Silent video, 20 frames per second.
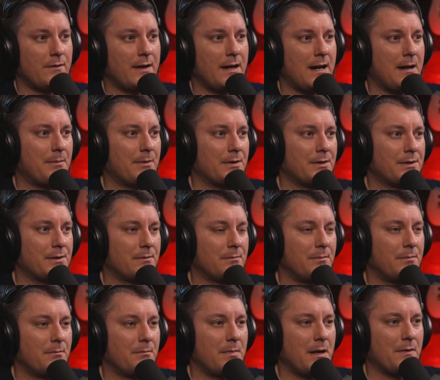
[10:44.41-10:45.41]
happens
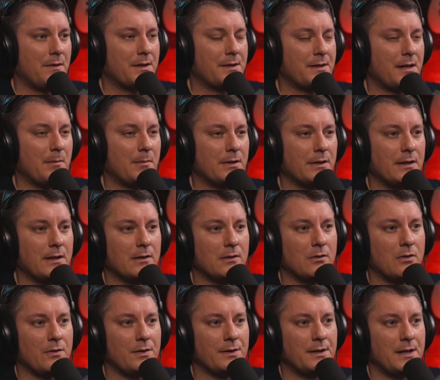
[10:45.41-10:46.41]
about this time of the year
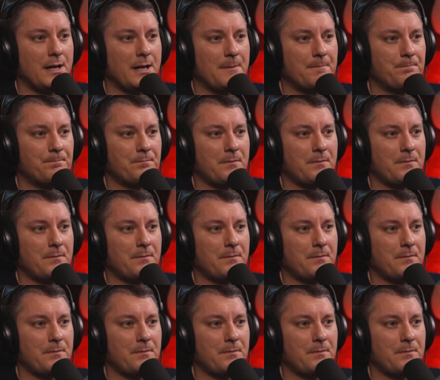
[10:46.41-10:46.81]
all the time.